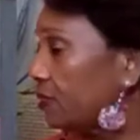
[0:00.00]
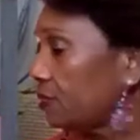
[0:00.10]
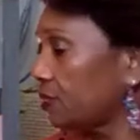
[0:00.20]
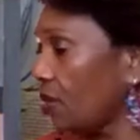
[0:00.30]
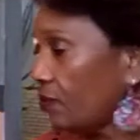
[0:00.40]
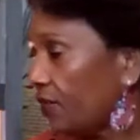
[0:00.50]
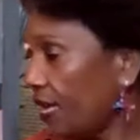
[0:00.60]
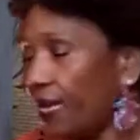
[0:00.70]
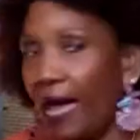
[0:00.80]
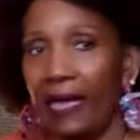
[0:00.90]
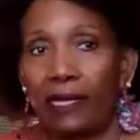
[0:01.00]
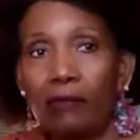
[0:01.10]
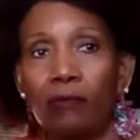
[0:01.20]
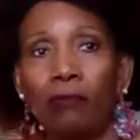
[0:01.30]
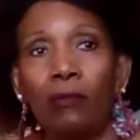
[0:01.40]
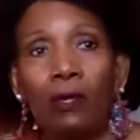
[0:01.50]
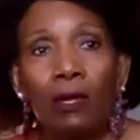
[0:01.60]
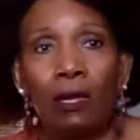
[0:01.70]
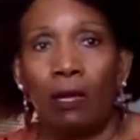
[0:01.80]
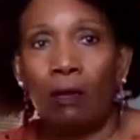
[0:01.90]
so that I can
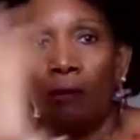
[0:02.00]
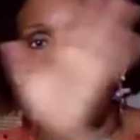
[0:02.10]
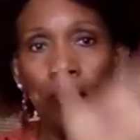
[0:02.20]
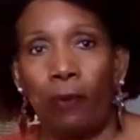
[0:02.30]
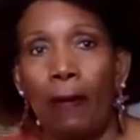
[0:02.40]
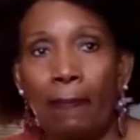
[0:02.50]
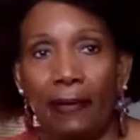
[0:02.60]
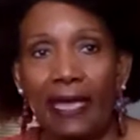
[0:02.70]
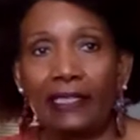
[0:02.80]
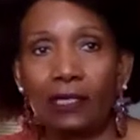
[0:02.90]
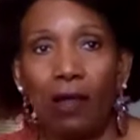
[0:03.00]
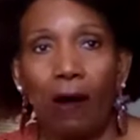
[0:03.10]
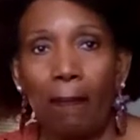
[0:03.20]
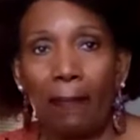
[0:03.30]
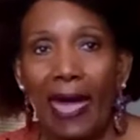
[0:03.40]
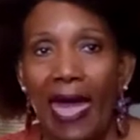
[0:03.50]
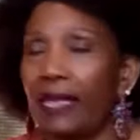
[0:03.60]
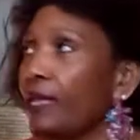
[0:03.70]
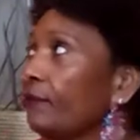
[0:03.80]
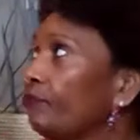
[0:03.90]
place it all
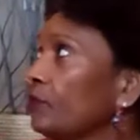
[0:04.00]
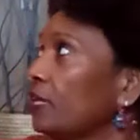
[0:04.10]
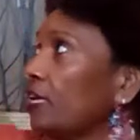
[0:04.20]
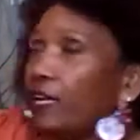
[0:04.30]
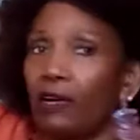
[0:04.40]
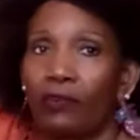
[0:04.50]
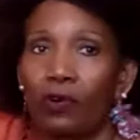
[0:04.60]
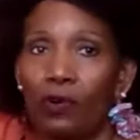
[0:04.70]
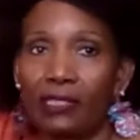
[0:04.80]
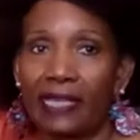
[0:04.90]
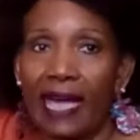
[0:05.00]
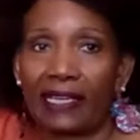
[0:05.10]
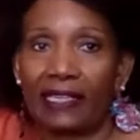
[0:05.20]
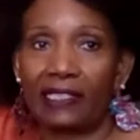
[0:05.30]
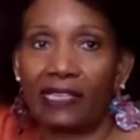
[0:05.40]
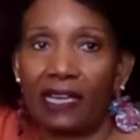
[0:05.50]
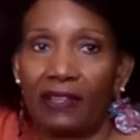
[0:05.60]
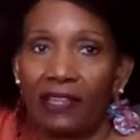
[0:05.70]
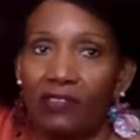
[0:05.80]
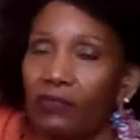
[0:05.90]
back. Here, of course, I can tell
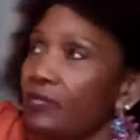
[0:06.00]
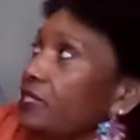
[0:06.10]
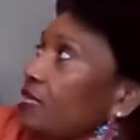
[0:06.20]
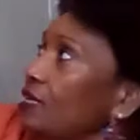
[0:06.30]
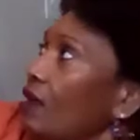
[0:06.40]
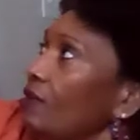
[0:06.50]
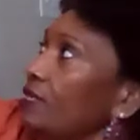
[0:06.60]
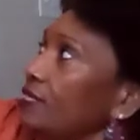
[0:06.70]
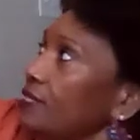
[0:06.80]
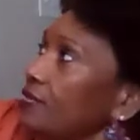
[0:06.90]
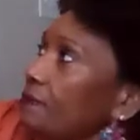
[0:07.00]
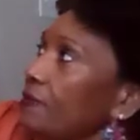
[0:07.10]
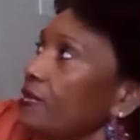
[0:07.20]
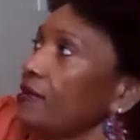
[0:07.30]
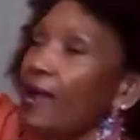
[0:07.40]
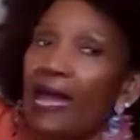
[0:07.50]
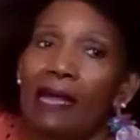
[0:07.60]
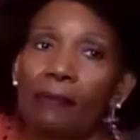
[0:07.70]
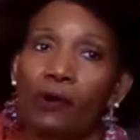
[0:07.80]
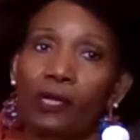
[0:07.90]
that you can see all of this up here. I
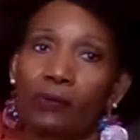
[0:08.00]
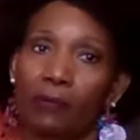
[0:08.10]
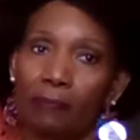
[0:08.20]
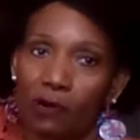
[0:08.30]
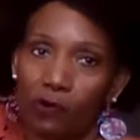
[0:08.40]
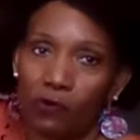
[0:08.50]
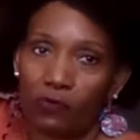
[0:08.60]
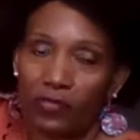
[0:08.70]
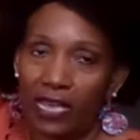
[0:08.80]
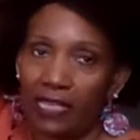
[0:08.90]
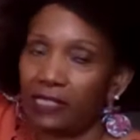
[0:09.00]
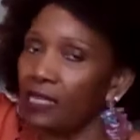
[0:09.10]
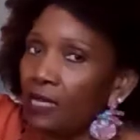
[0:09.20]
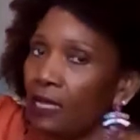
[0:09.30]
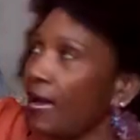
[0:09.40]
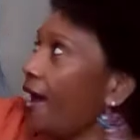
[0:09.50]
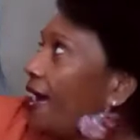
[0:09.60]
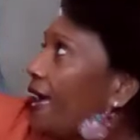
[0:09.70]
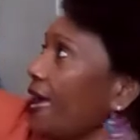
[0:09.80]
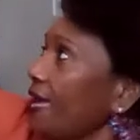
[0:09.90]
am going to remove this. I
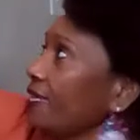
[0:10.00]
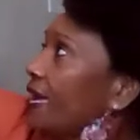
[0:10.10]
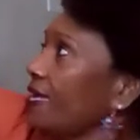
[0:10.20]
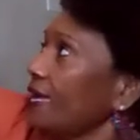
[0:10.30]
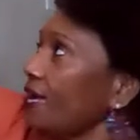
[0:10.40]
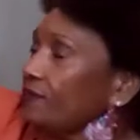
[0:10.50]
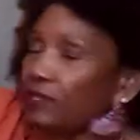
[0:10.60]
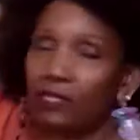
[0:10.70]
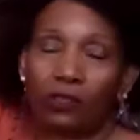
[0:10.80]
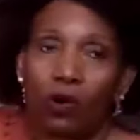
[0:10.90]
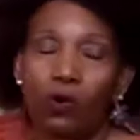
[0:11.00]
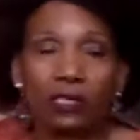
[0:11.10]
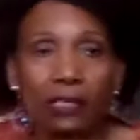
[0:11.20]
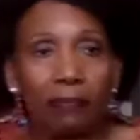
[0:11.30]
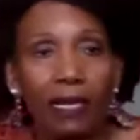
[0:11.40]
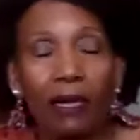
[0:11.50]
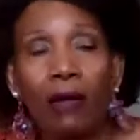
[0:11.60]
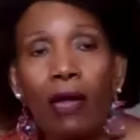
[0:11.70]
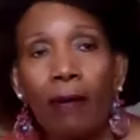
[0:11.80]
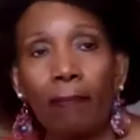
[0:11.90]
hate these cords up there.
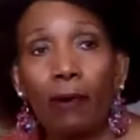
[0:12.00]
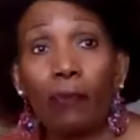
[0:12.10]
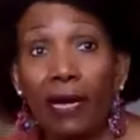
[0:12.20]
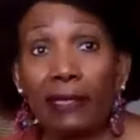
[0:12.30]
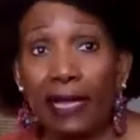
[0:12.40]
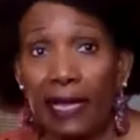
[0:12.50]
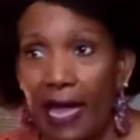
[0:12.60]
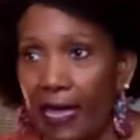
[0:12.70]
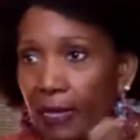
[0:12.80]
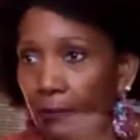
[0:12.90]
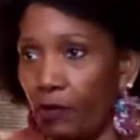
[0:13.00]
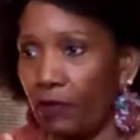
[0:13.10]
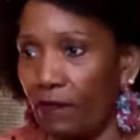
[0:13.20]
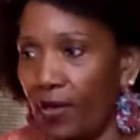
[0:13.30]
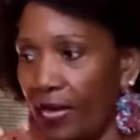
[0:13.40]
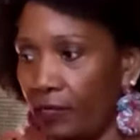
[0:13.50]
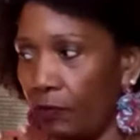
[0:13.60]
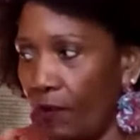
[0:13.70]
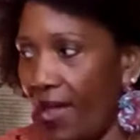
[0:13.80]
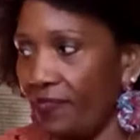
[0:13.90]
But one day I am going to find the
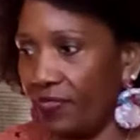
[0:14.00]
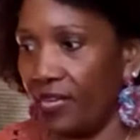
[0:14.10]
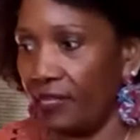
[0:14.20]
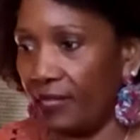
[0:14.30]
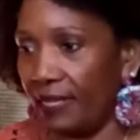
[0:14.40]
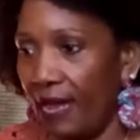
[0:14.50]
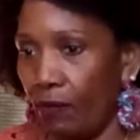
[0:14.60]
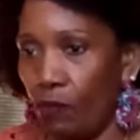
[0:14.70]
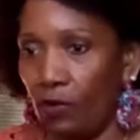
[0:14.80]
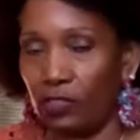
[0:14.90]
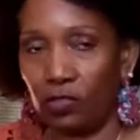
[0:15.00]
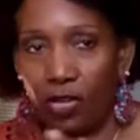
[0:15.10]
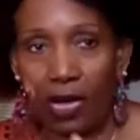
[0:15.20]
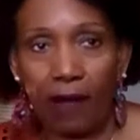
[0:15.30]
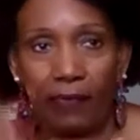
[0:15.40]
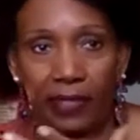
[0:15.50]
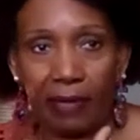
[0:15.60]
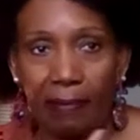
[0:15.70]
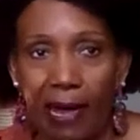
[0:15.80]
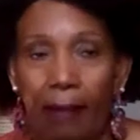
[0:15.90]
right thing that I want to cover
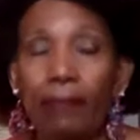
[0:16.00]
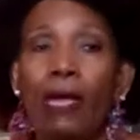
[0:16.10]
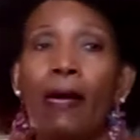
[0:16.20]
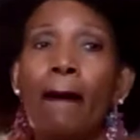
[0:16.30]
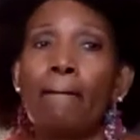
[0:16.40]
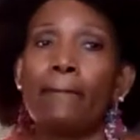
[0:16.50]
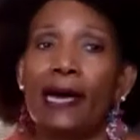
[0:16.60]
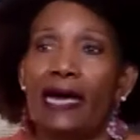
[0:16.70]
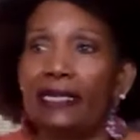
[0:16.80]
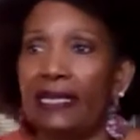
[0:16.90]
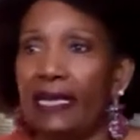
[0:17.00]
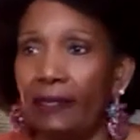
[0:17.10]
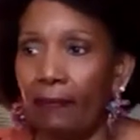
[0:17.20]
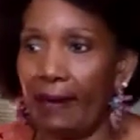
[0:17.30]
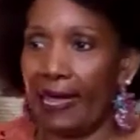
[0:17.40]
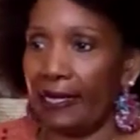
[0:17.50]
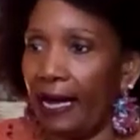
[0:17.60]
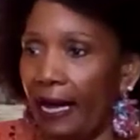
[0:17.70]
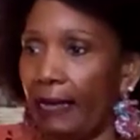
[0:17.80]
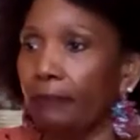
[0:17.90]
them up. But anyway,
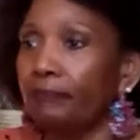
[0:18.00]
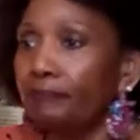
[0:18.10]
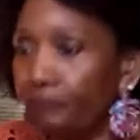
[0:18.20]
I